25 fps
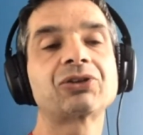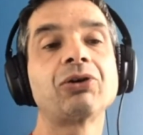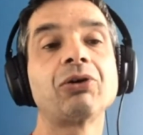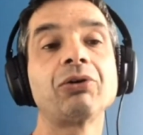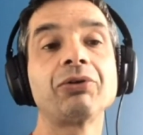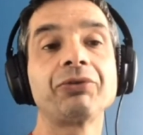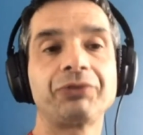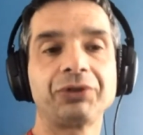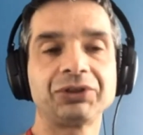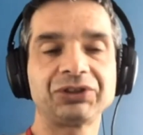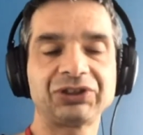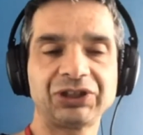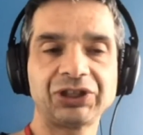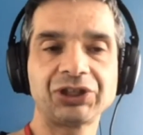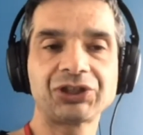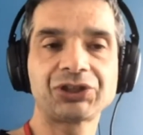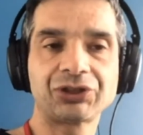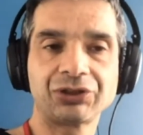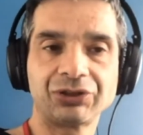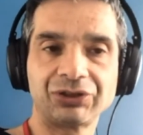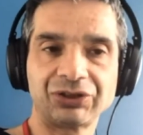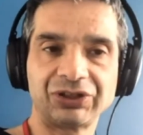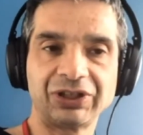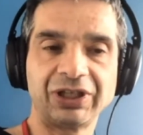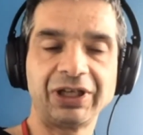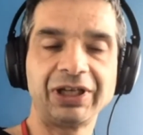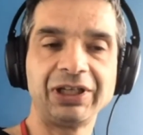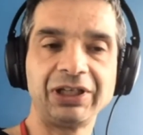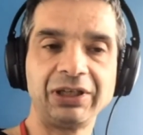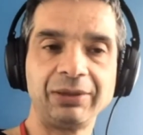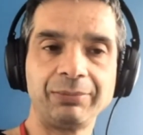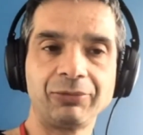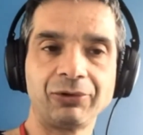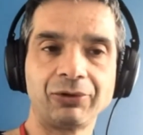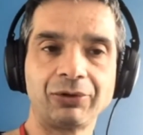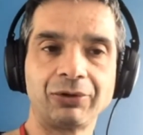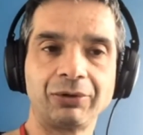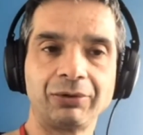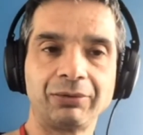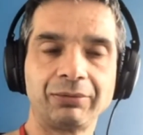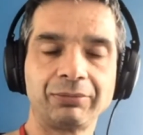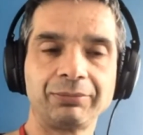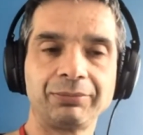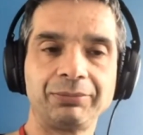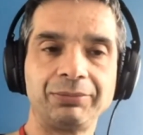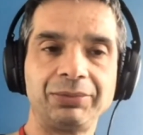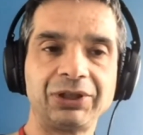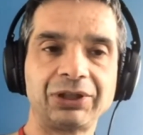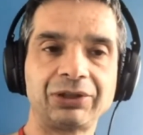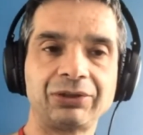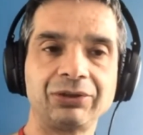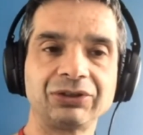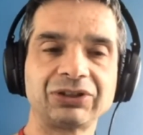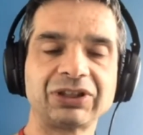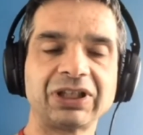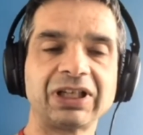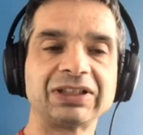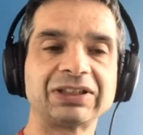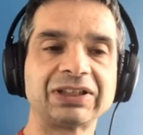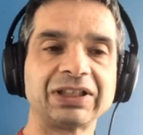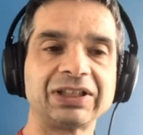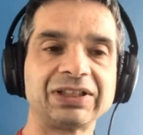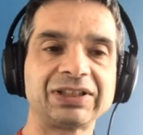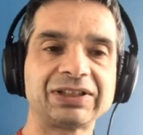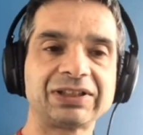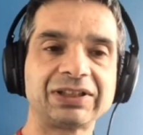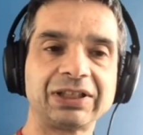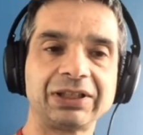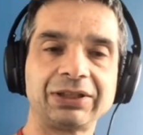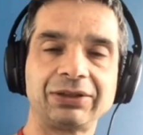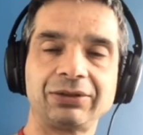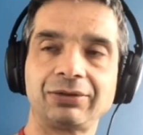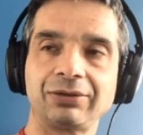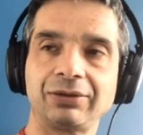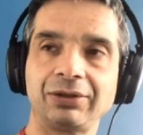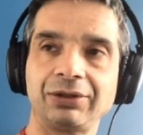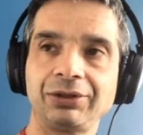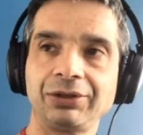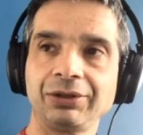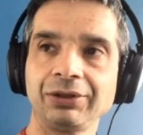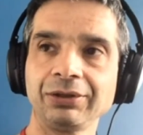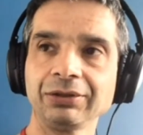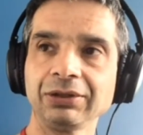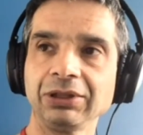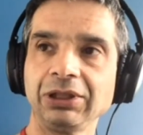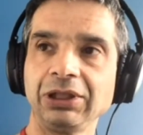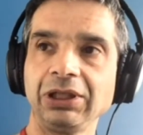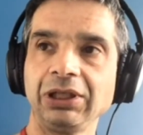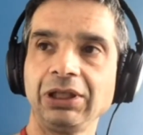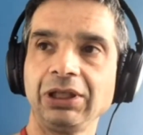conversations anymore because, as I said earlier,